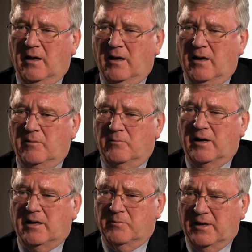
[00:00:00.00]

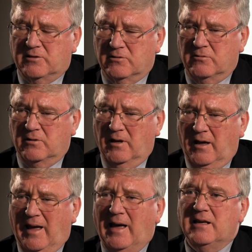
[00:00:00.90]
Michael McDonagh,
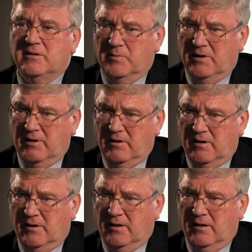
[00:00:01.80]
and Mary
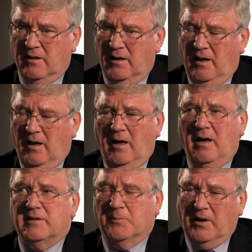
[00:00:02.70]
Harney,
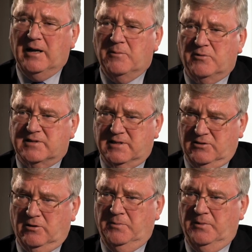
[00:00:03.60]
and the PIAB was
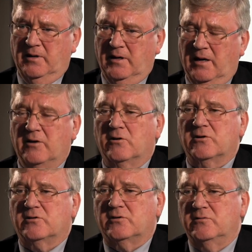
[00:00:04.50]
set up in
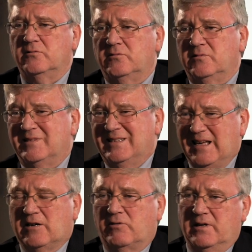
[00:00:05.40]
order to
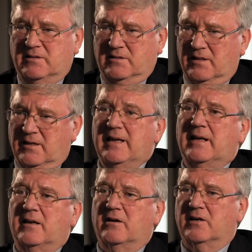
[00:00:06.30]
decrease the
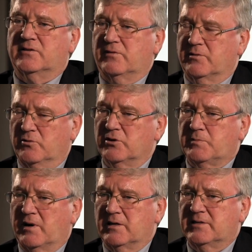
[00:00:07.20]
legal costs for the
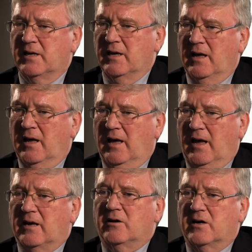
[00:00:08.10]
most part
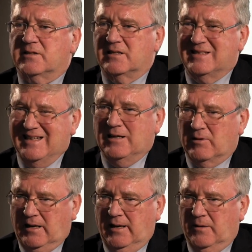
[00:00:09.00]
and costs in dealing
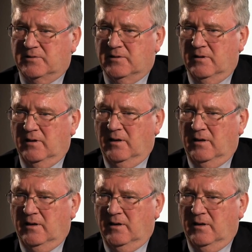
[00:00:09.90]
with claims.